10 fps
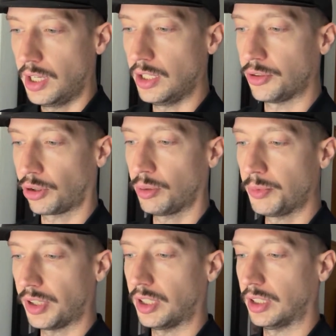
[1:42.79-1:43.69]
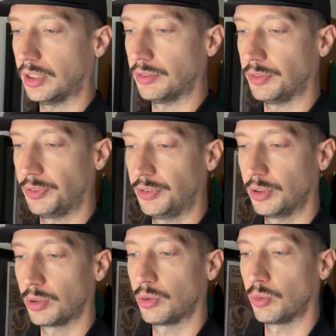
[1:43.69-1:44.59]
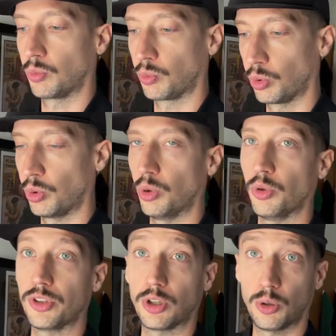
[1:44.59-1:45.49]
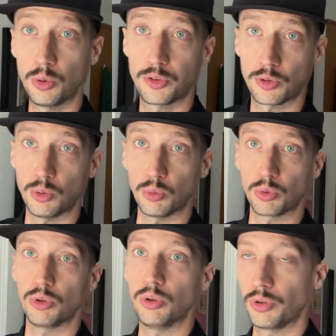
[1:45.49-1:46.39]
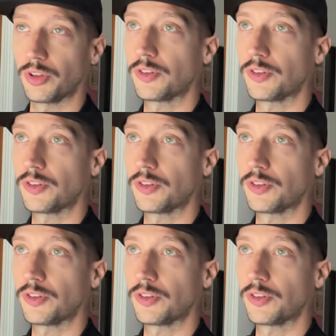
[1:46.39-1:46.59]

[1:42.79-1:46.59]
In terms of rules and old school rules,